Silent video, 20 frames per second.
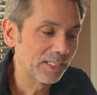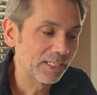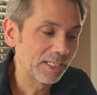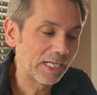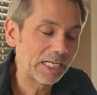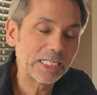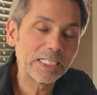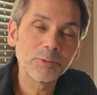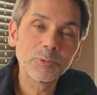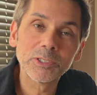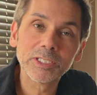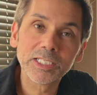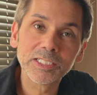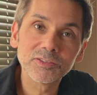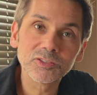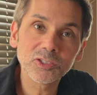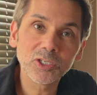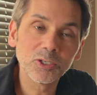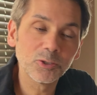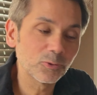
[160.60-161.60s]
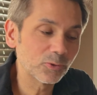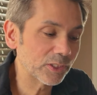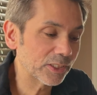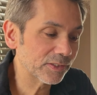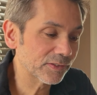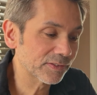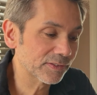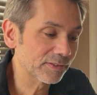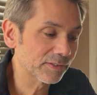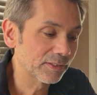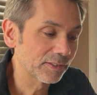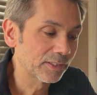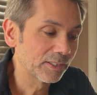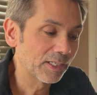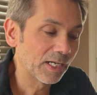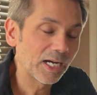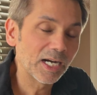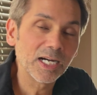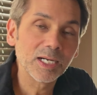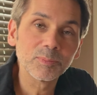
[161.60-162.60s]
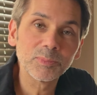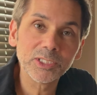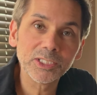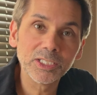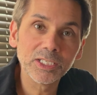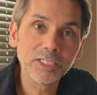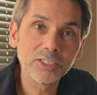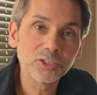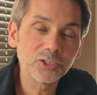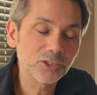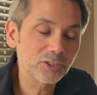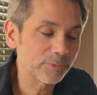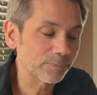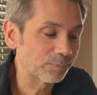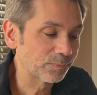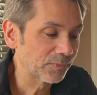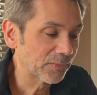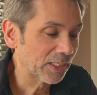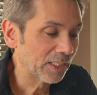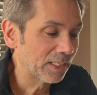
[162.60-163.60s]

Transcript: Anyway, that's onus, obligation.